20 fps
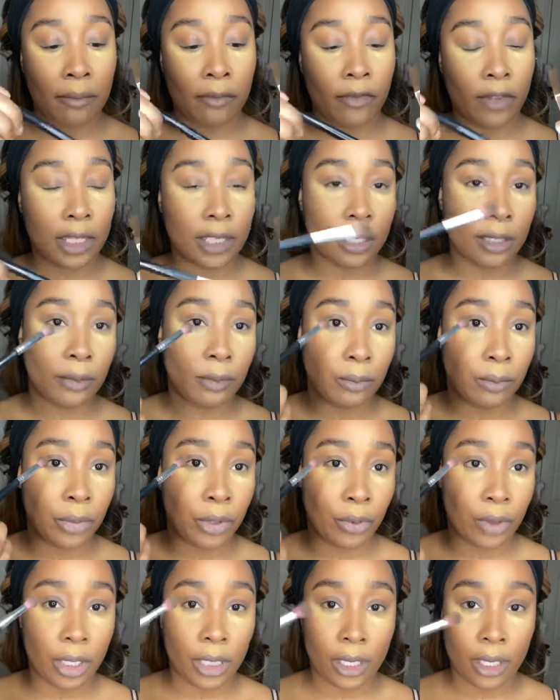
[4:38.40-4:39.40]
Fenty
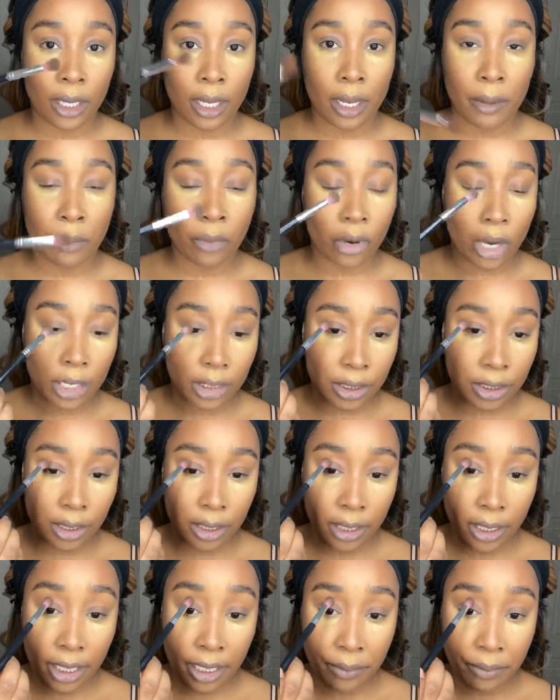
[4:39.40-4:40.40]
Beauty
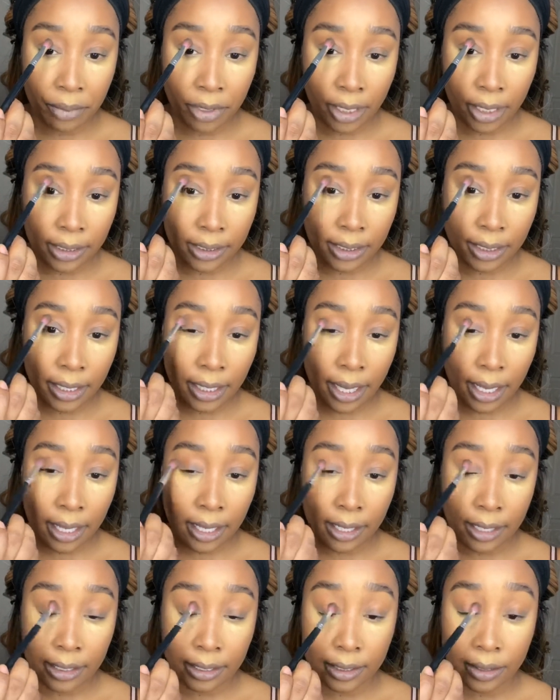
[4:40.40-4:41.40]
bronzer and place
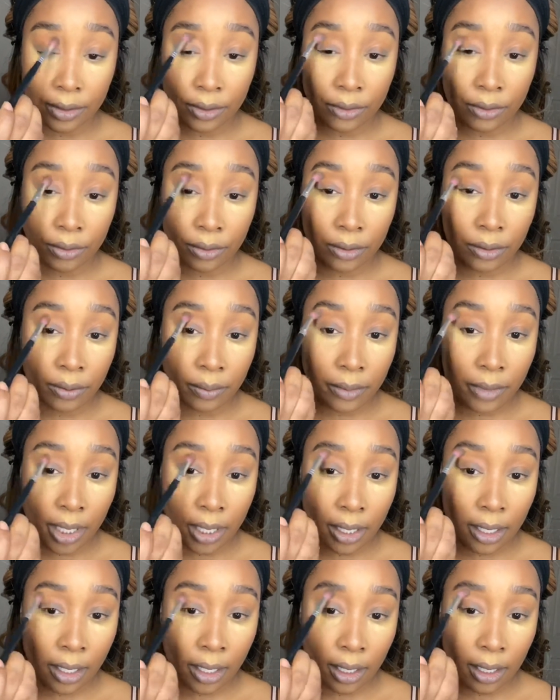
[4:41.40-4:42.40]
that into
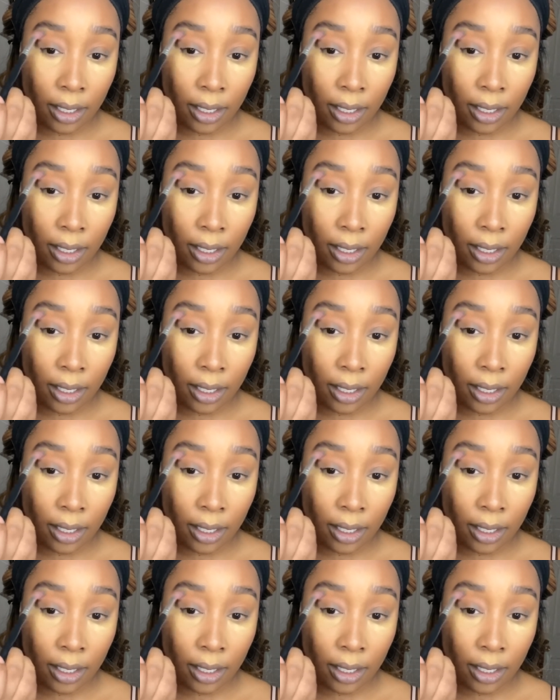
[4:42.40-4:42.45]
my